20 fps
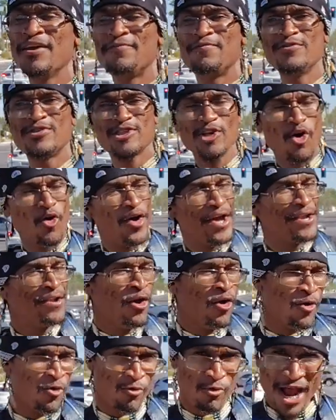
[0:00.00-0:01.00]
If you sow in
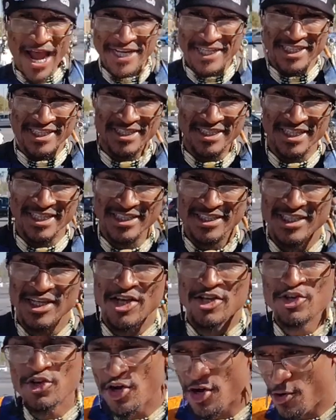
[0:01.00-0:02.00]
righteousness,
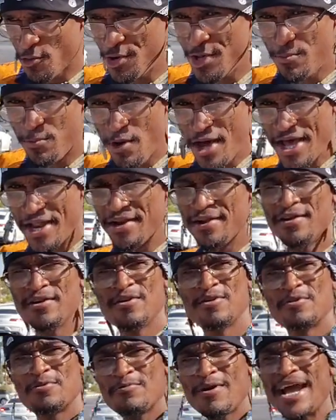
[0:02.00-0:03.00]
you're going to reap what?
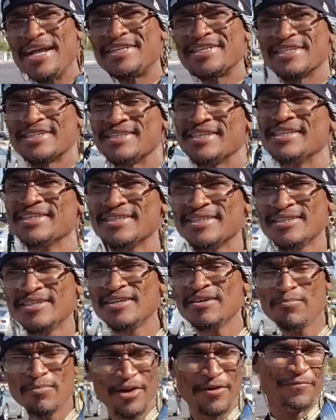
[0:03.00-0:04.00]
Righteousness.
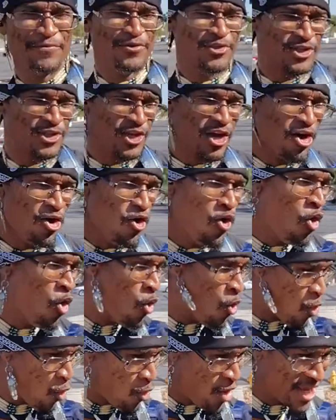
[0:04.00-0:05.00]
But if you sow
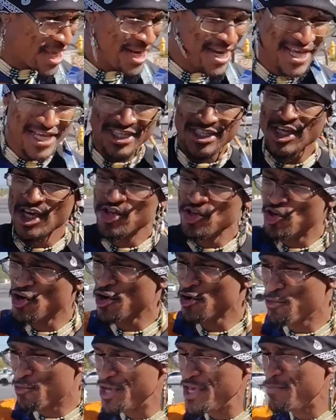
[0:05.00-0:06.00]
wickedness, you're
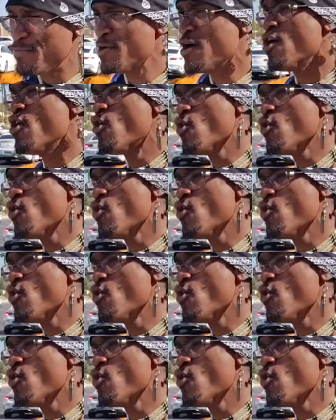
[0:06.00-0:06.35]
going to reap